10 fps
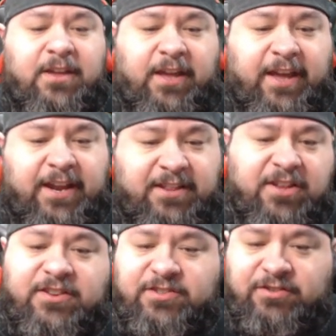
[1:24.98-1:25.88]
And it
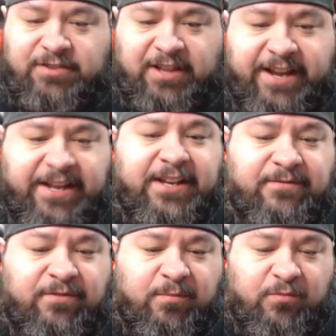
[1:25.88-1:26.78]
does look like it
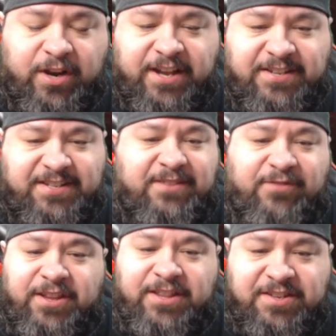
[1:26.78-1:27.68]
from what I see
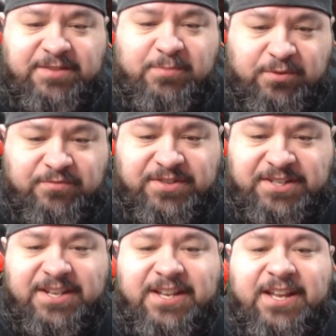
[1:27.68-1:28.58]
in his
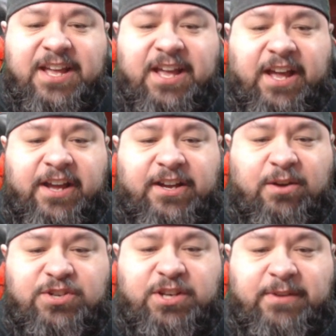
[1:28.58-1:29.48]
moves. Uh,
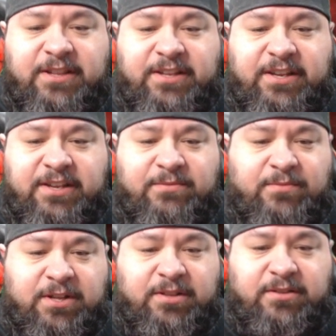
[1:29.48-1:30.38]
coachability,
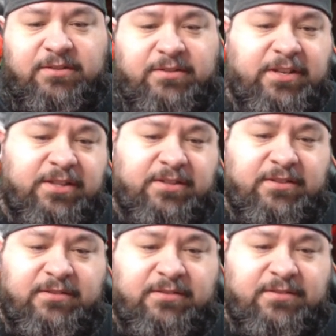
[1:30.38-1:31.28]
well, it
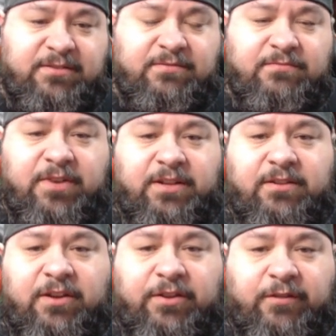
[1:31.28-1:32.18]

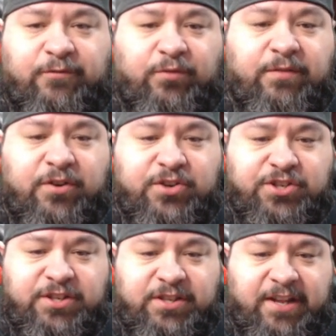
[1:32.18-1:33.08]
well, on the free
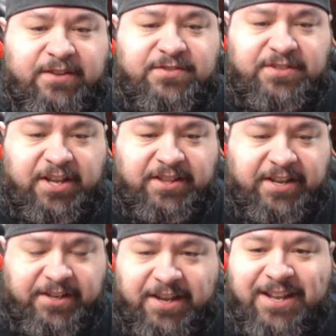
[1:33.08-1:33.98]
version, there's nothing.